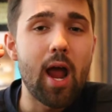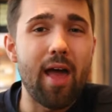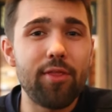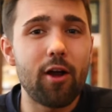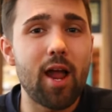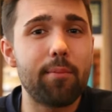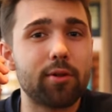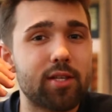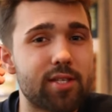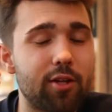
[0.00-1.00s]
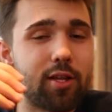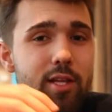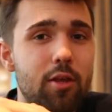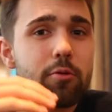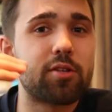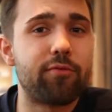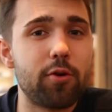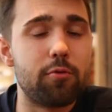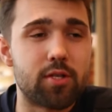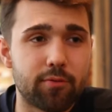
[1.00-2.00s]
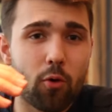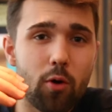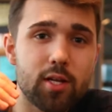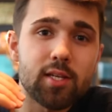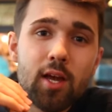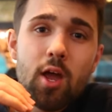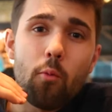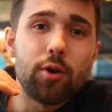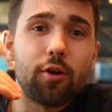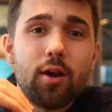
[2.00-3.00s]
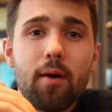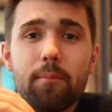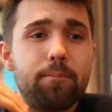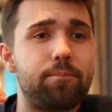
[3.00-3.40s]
and they're able to still eat those foods. Of course, when you're in a